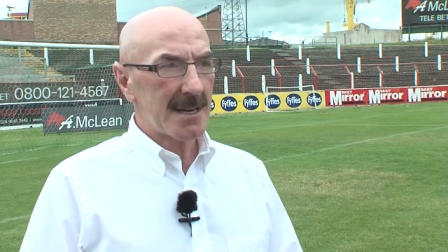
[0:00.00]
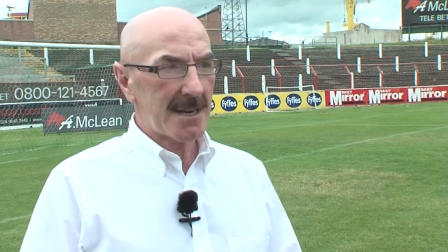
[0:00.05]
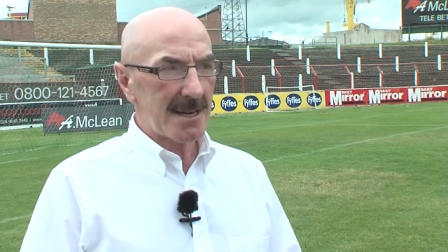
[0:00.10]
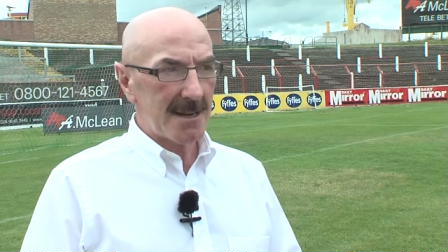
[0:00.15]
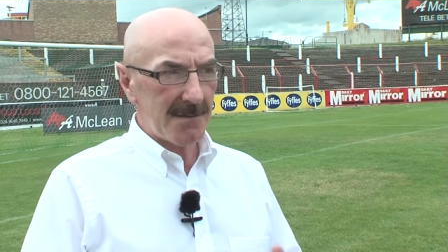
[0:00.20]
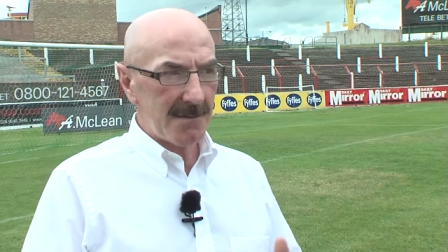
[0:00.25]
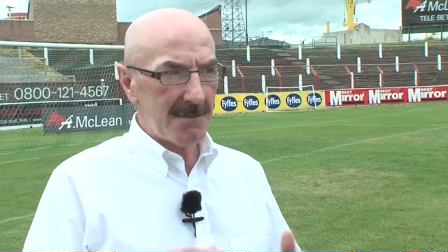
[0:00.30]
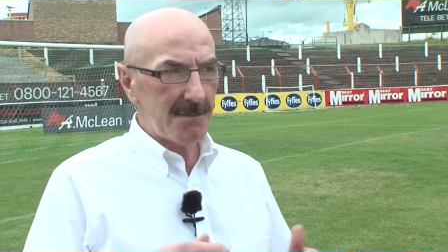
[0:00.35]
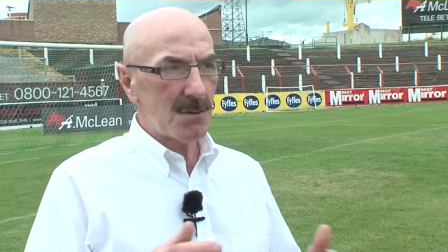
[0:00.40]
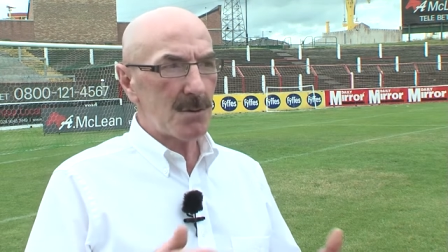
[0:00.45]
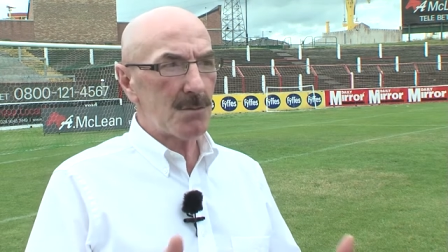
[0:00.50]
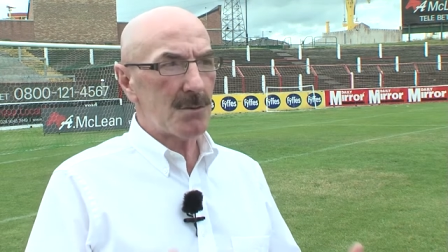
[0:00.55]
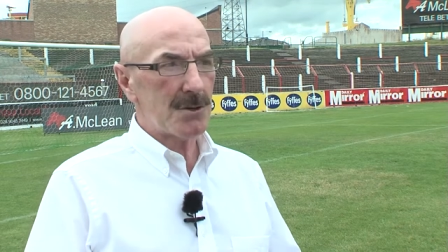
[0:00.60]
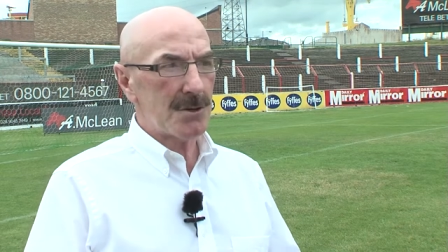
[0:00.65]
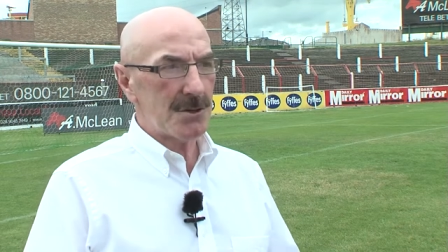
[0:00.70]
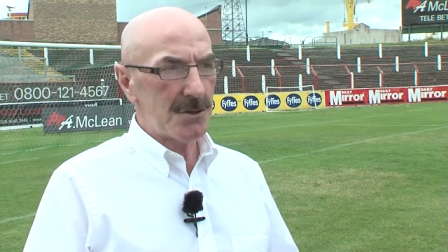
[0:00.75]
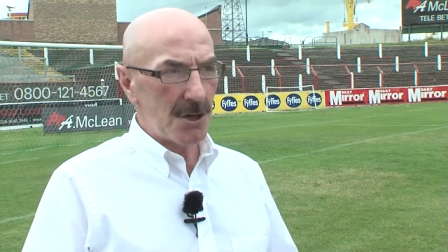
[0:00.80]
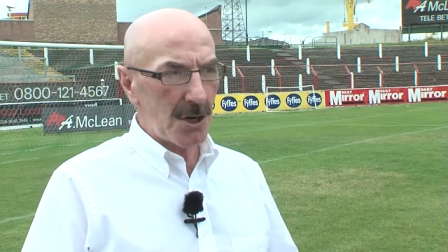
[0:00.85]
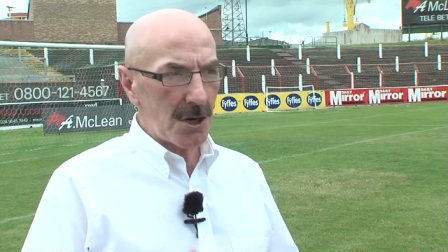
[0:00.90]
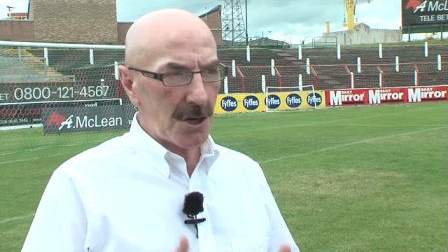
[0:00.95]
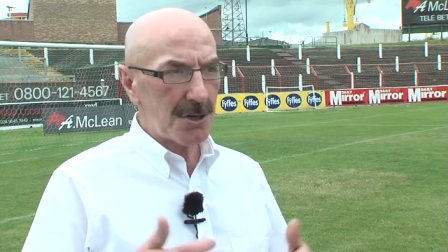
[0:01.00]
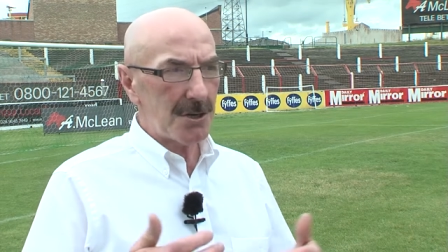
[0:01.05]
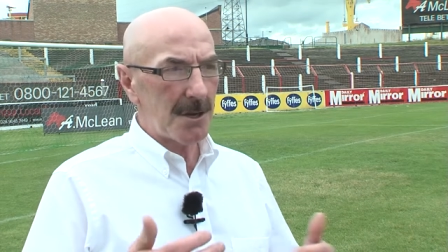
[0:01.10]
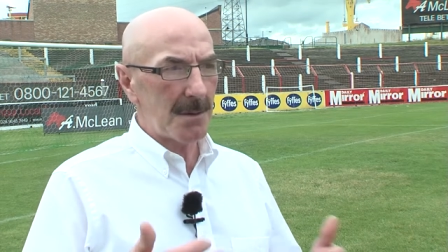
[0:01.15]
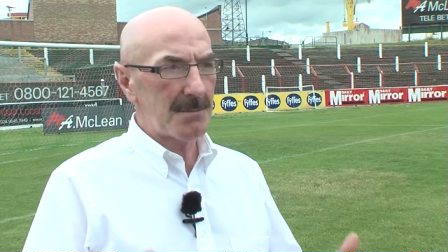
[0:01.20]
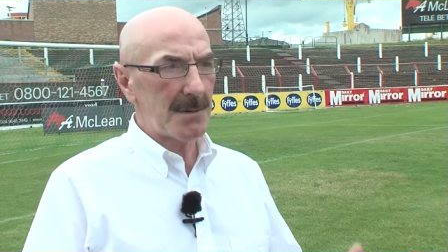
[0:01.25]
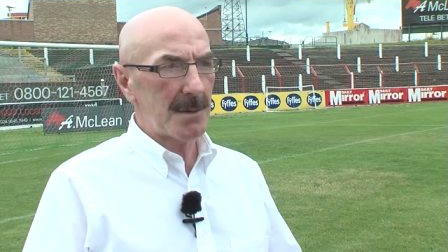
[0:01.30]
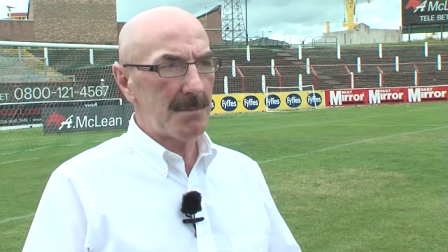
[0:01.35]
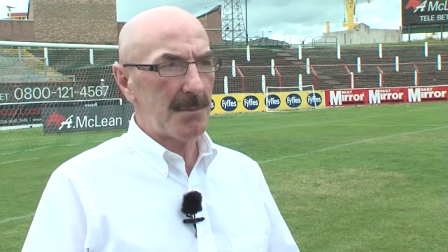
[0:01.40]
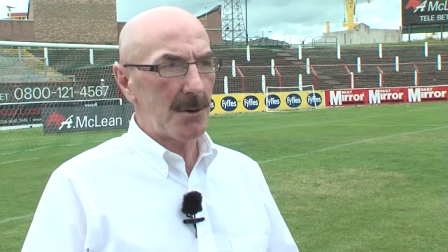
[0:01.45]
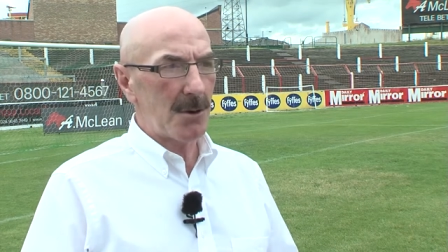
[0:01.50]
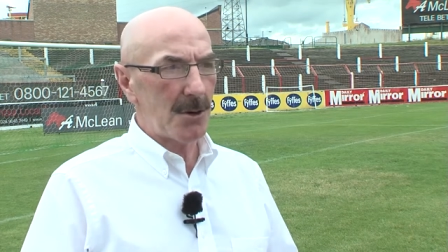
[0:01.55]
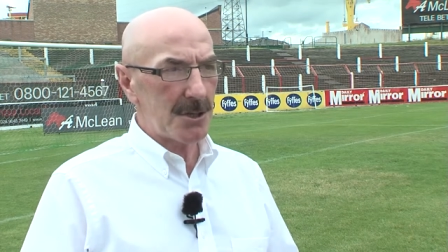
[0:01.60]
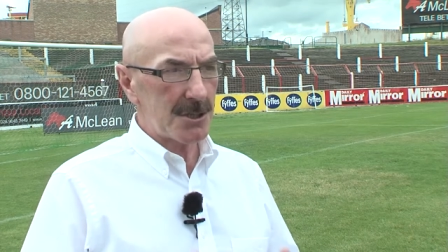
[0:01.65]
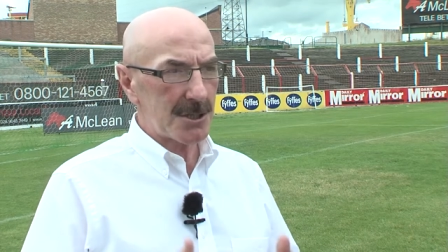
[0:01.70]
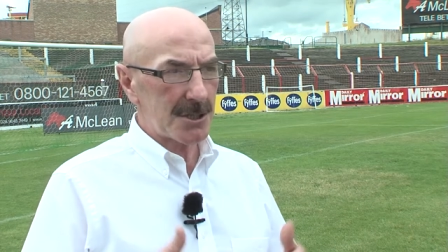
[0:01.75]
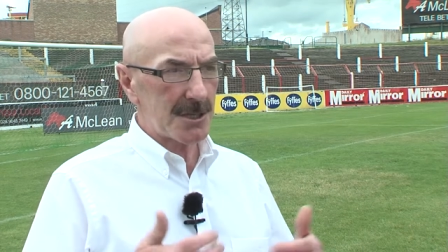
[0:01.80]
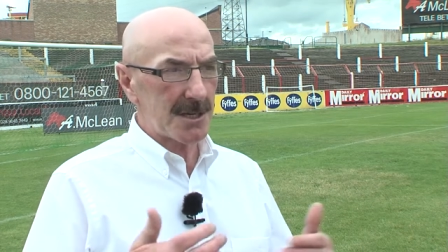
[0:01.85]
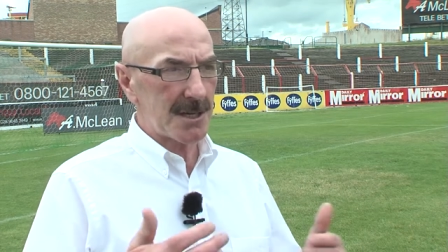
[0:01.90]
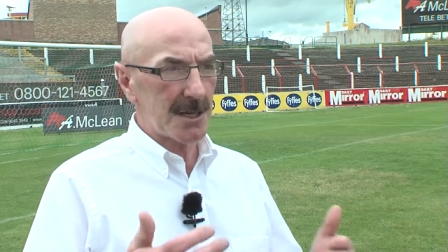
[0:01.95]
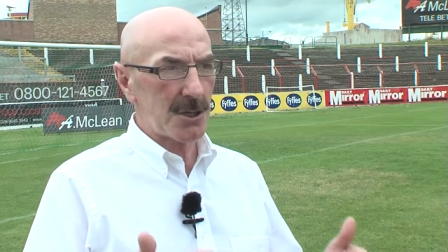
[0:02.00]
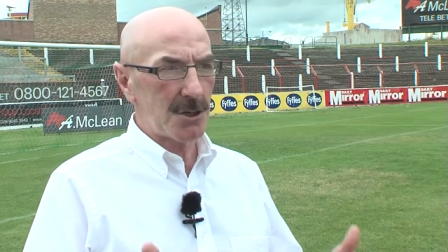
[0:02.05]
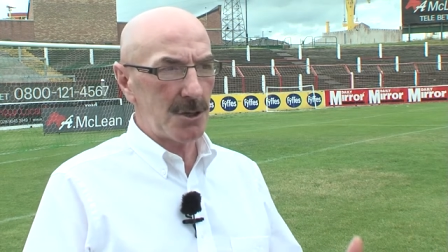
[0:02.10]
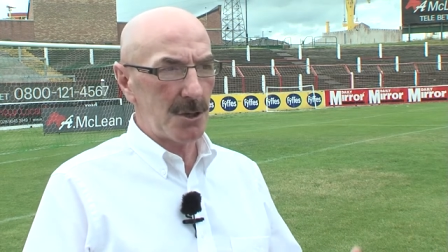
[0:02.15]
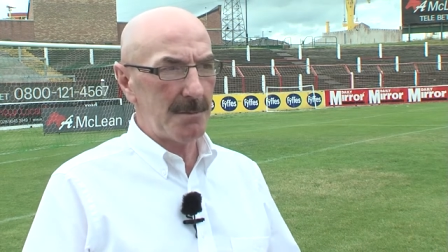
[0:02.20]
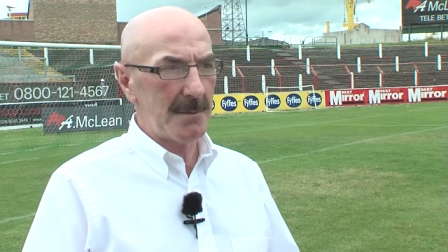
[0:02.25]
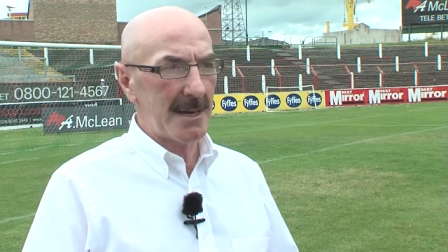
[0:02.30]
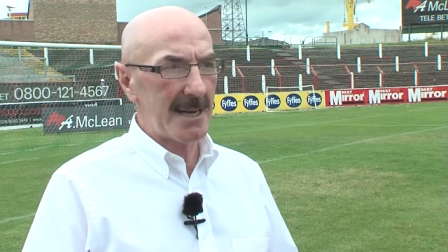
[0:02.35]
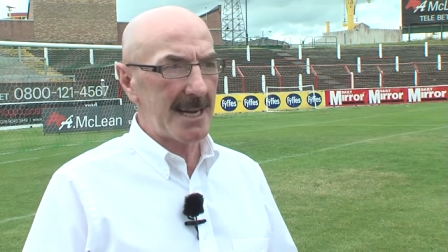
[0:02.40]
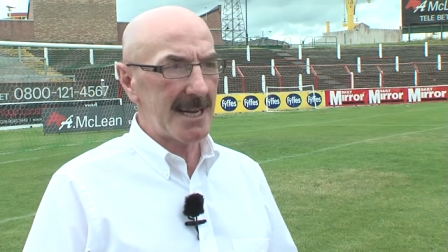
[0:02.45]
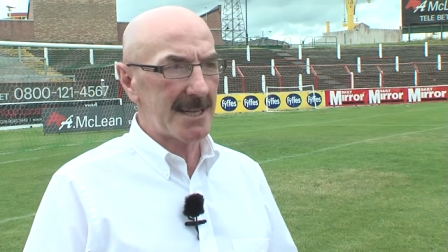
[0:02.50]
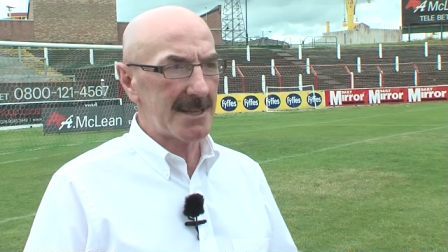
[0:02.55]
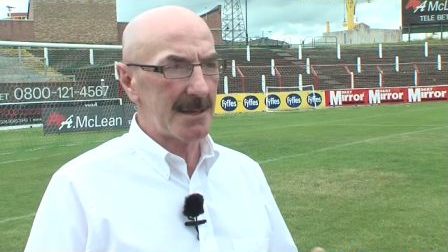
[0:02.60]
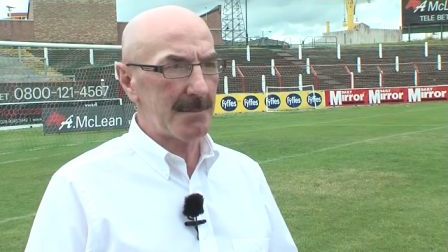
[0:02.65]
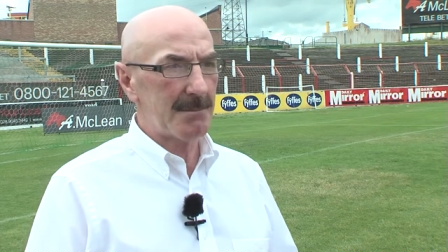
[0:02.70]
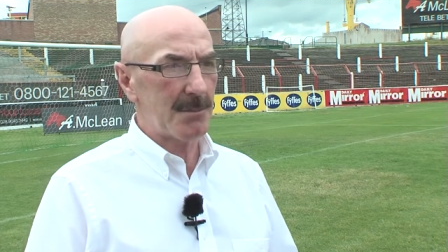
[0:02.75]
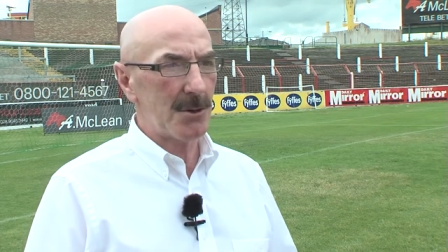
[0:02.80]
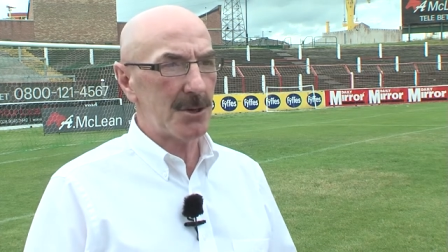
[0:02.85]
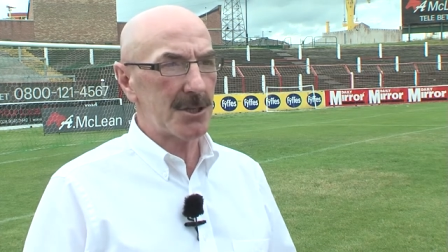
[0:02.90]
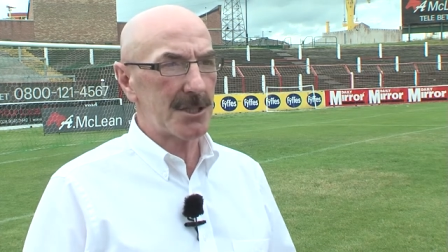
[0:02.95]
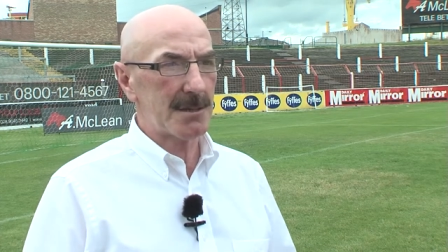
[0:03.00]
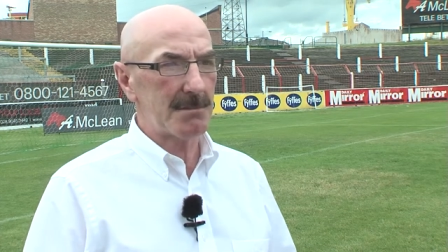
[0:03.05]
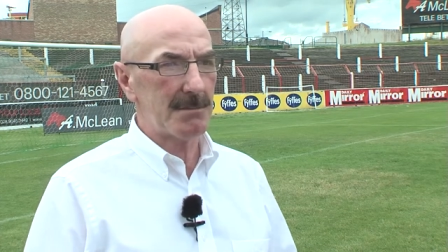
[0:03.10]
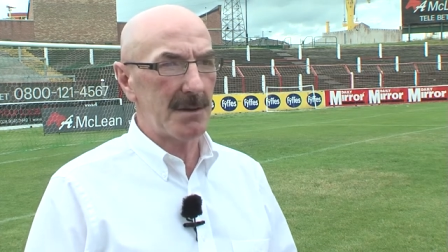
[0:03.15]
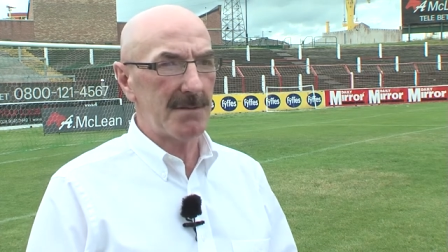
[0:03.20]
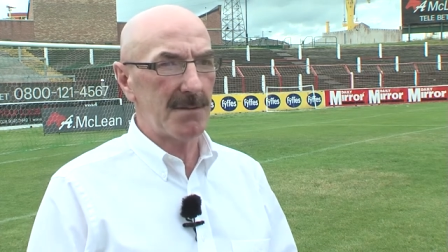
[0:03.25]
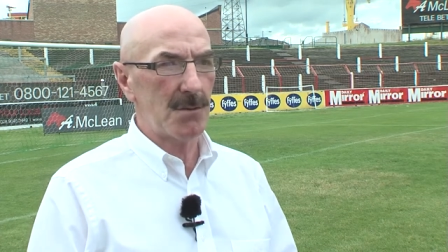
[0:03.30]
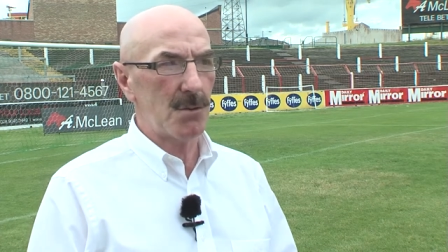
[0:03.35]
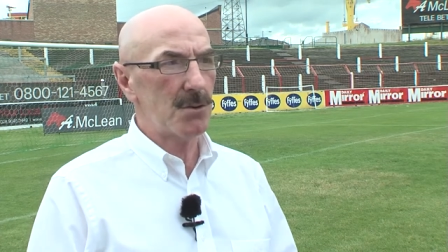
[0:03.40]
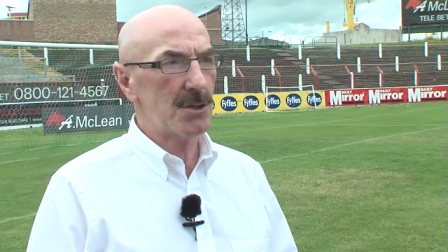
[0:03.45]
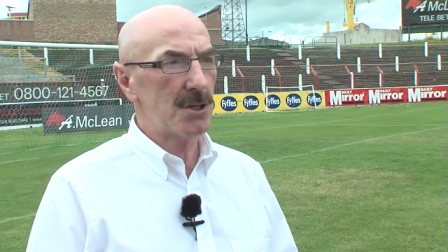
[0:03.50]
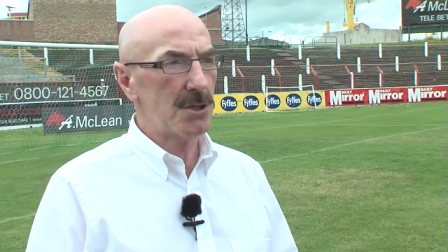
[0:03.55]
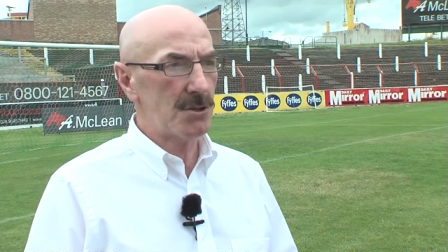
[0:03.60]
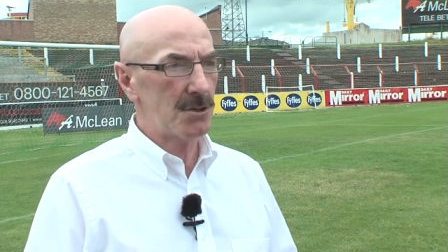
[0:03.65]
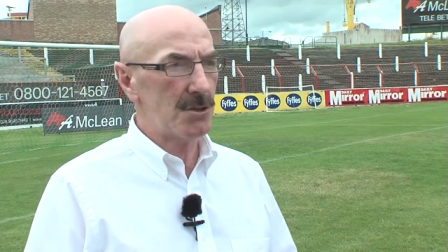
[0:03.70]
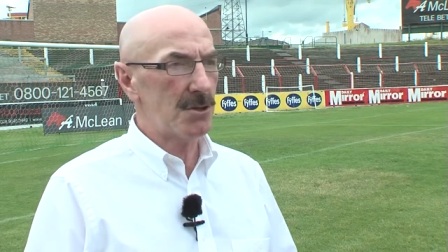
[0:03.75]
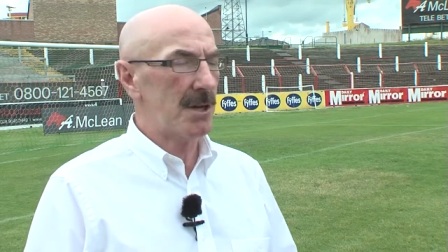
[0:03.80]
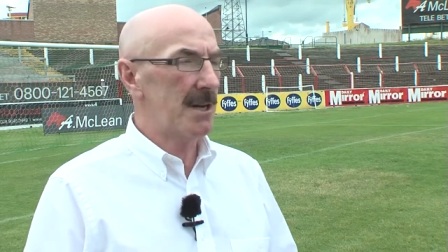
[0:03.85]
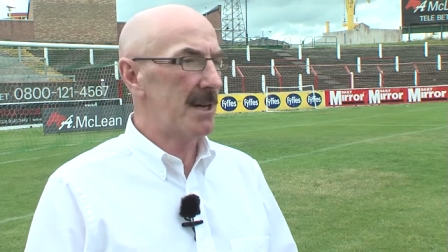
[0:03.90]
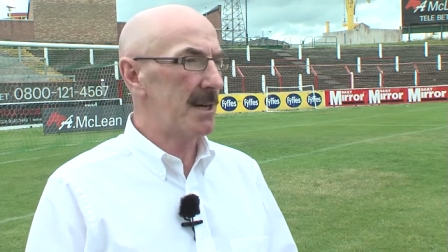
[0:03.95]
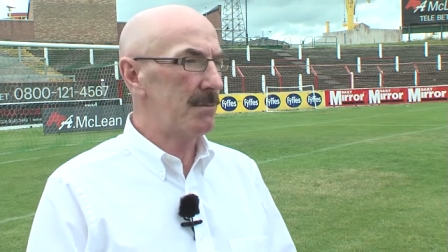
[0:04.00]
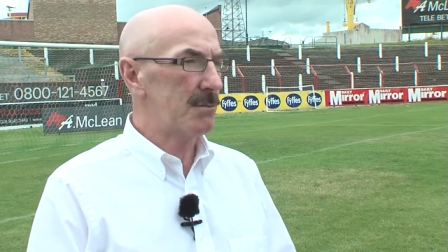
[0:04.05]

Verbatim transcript: Cliftonville were knocking up the points and accumulating the points, and before you knew it,